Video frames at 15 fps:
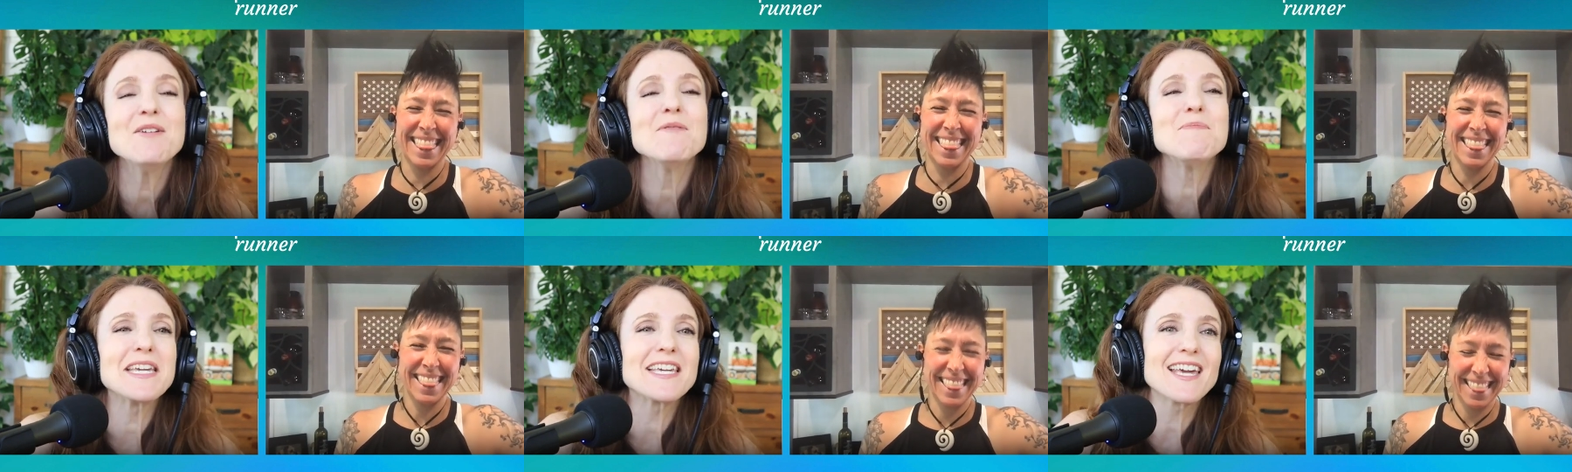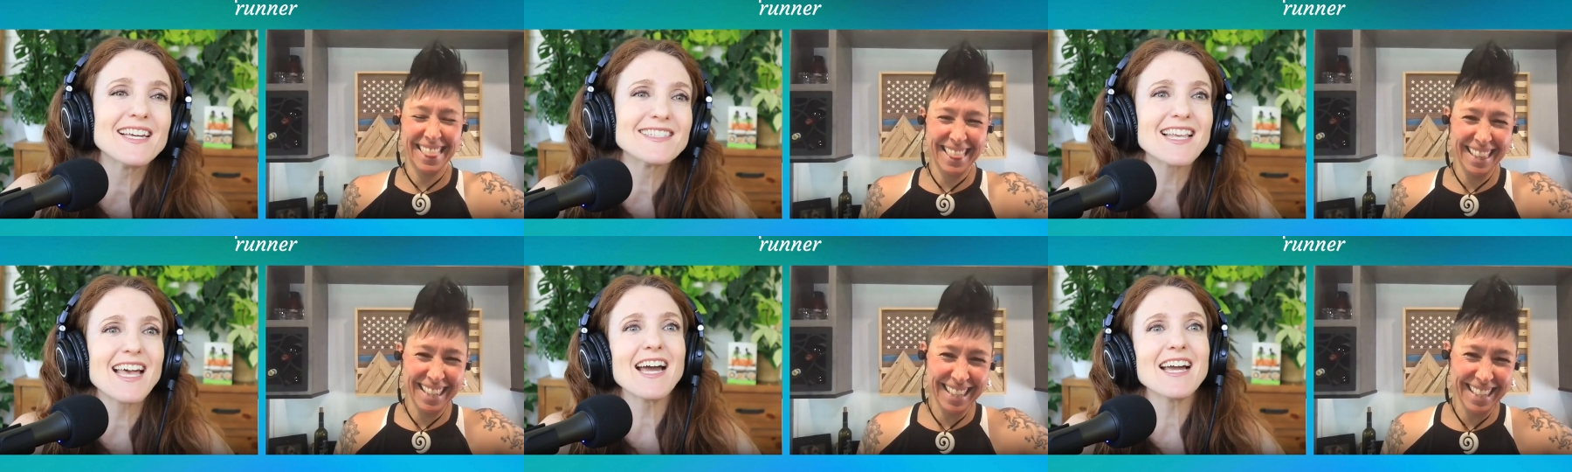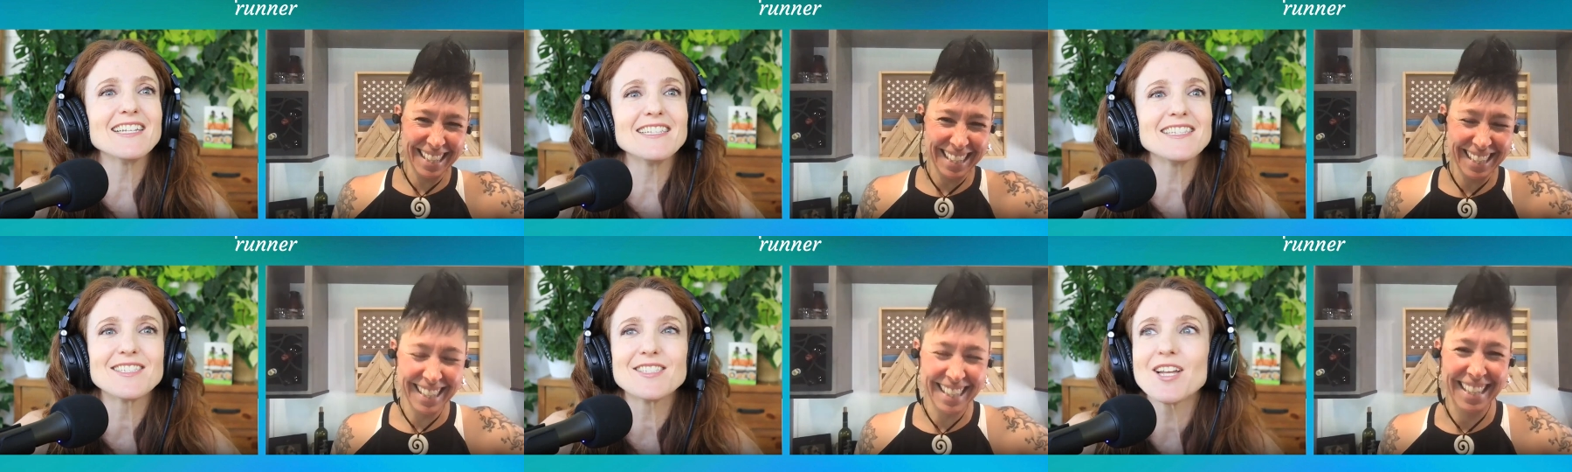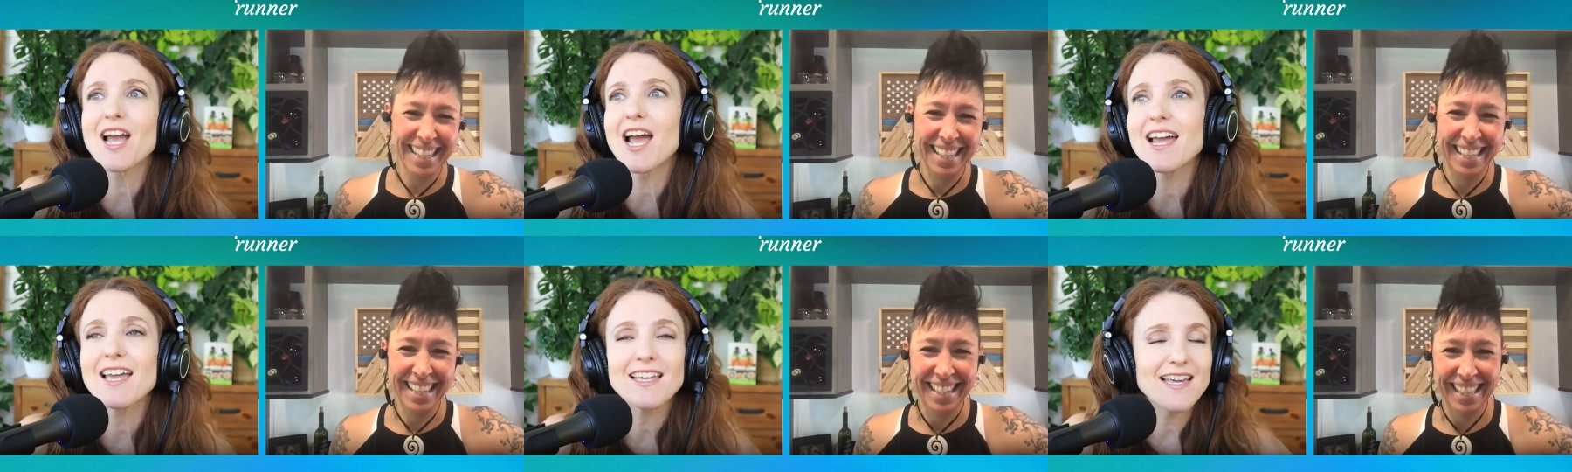Speaker 1: because I
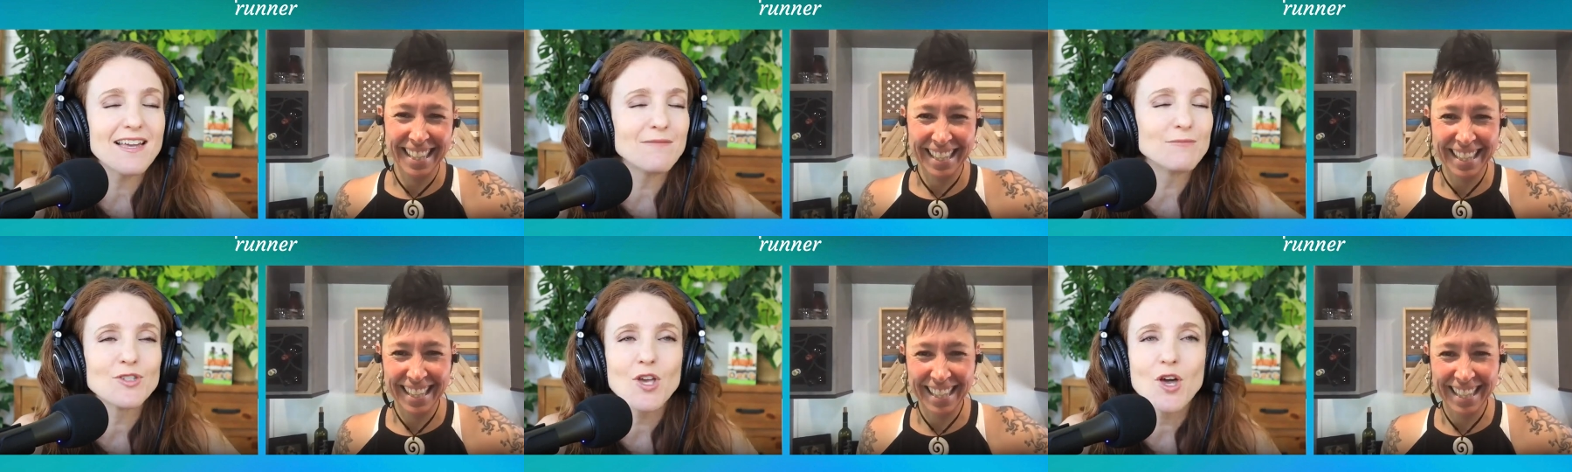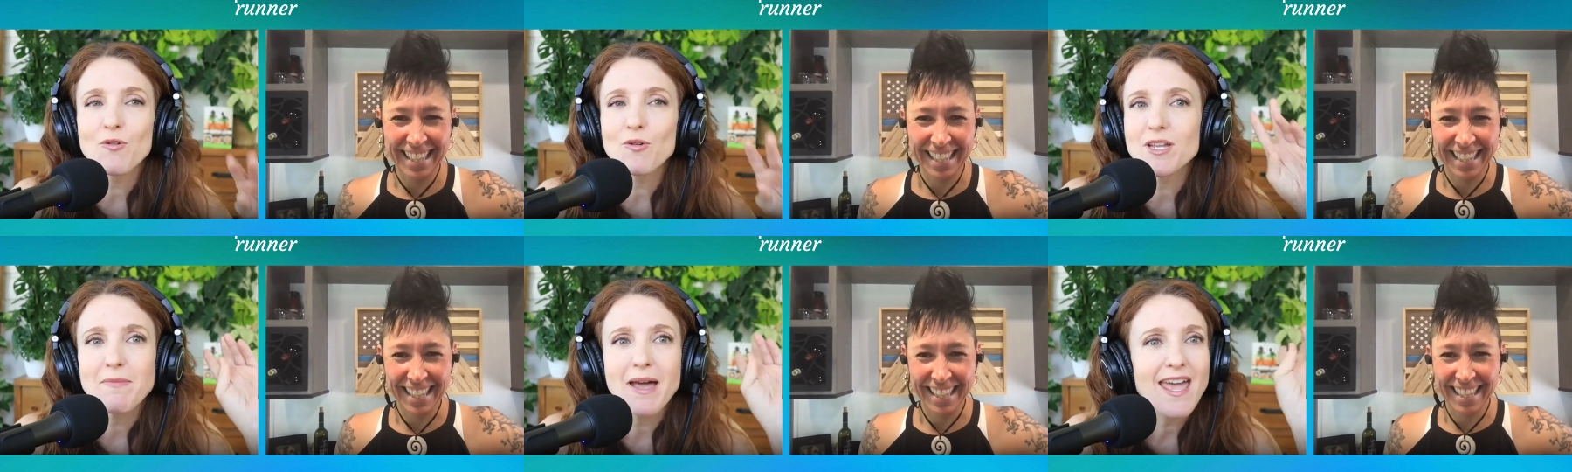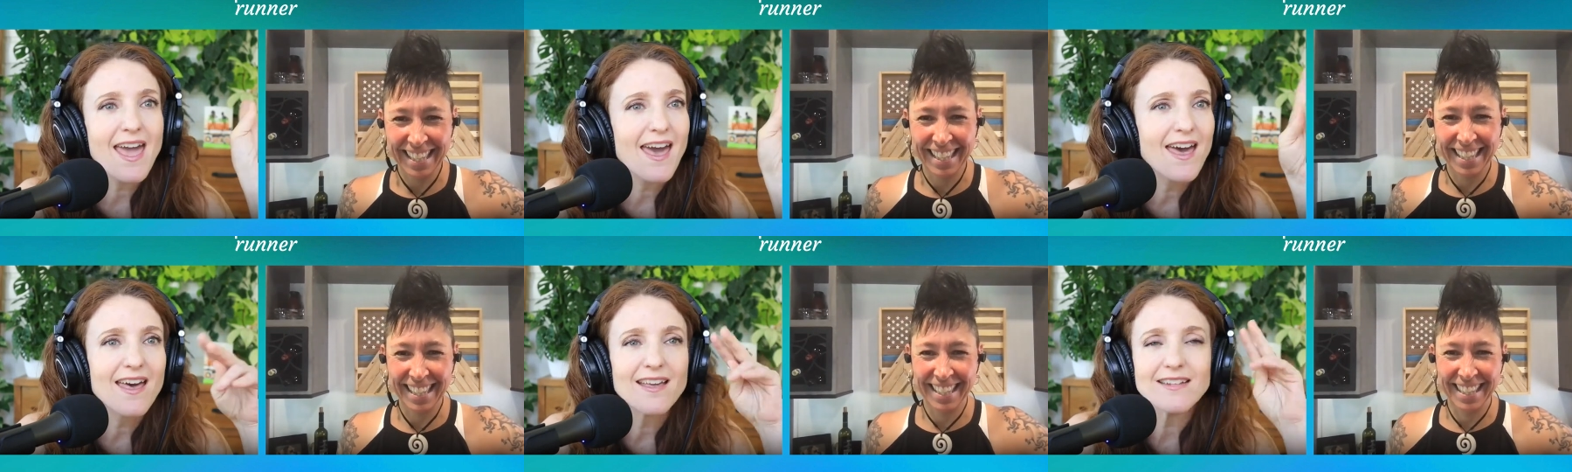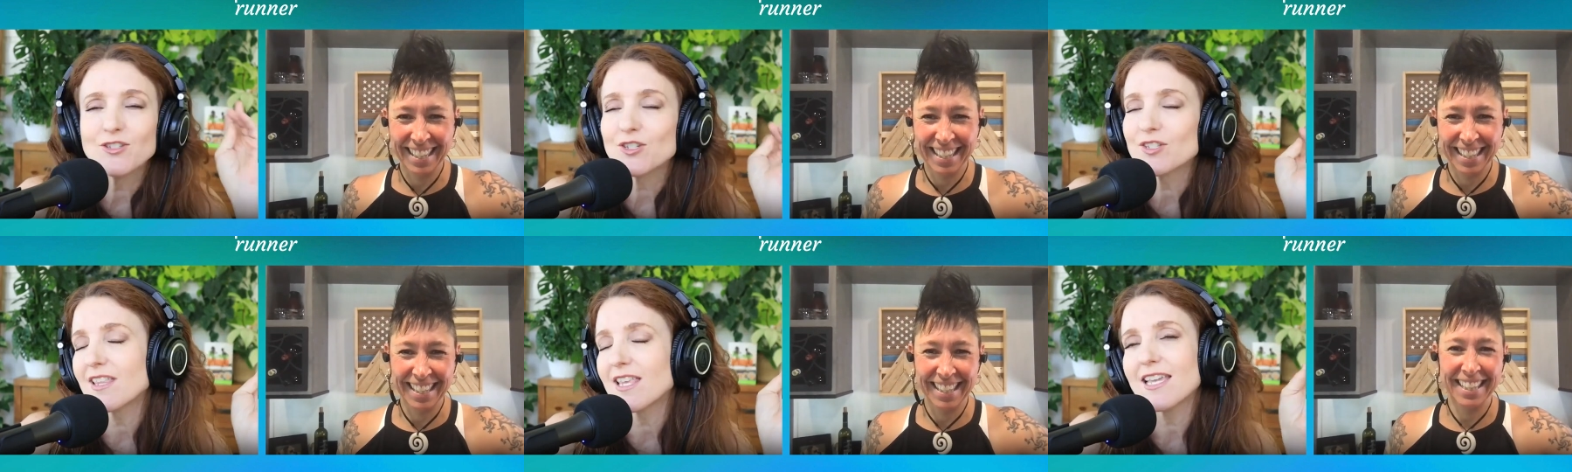I am so in my head
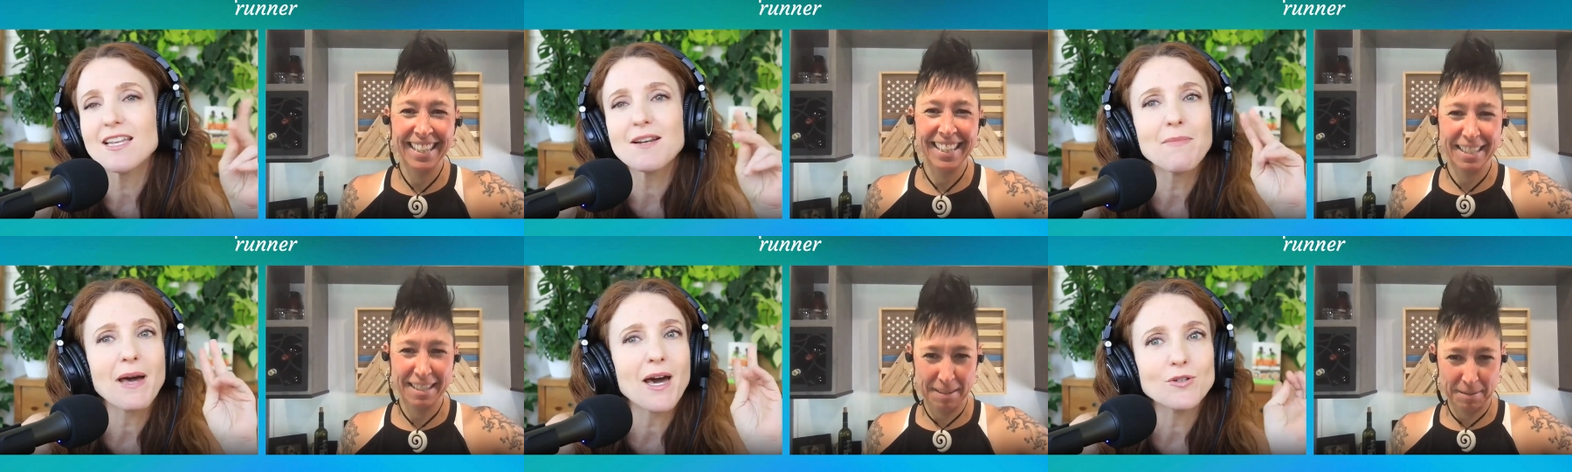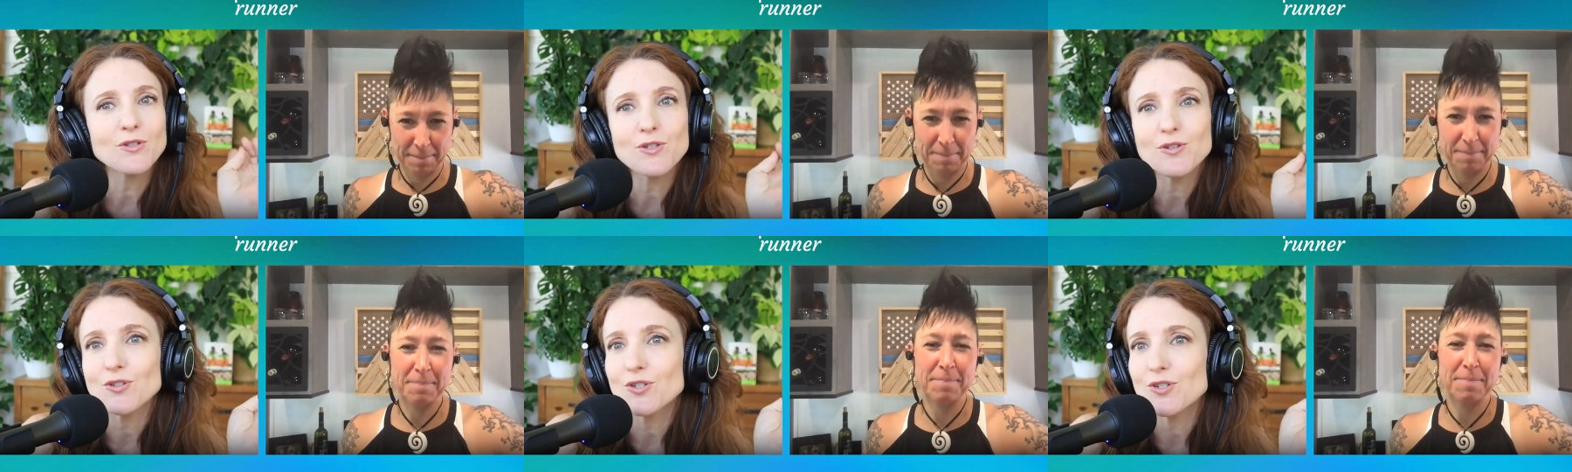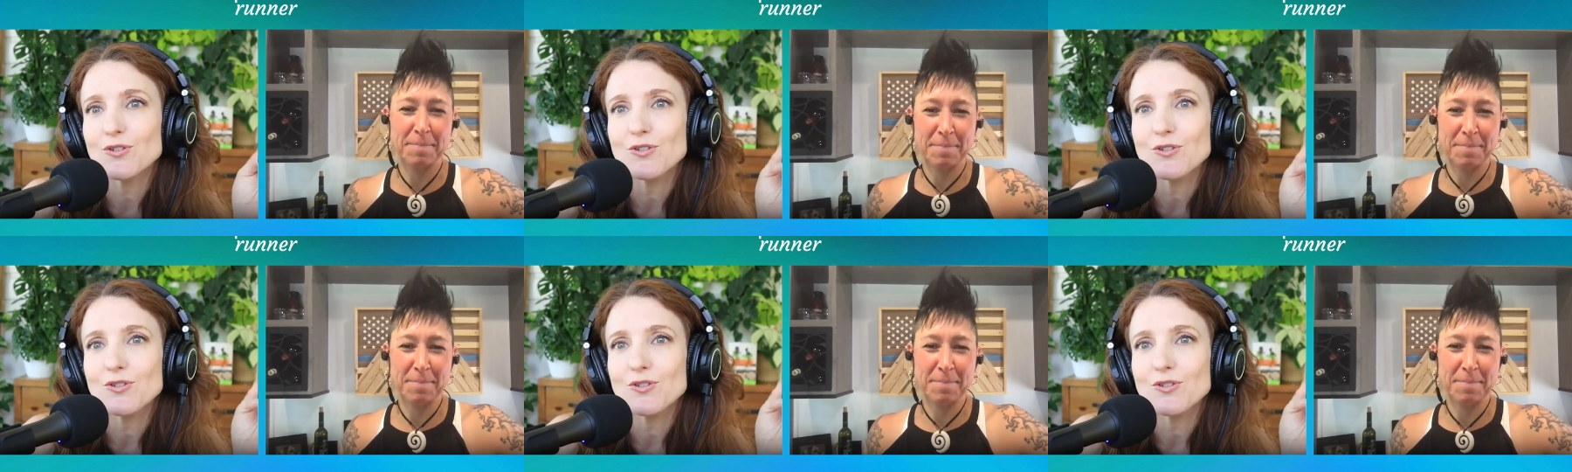just thinking about do do do